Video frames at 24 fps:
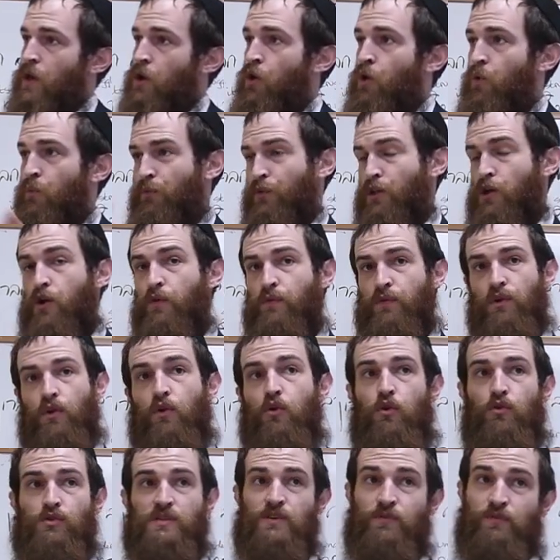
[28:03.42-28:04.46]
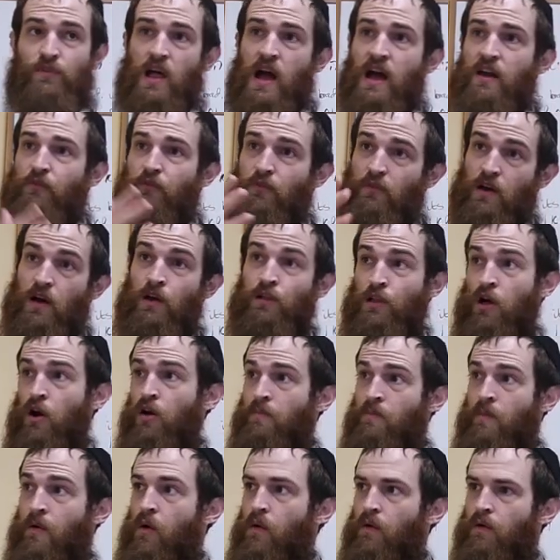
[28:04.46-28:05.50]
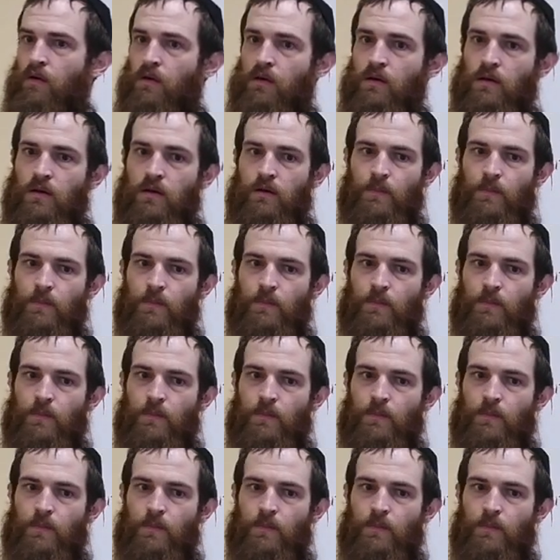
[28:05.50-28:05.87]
and hopefully over the course of life a lot more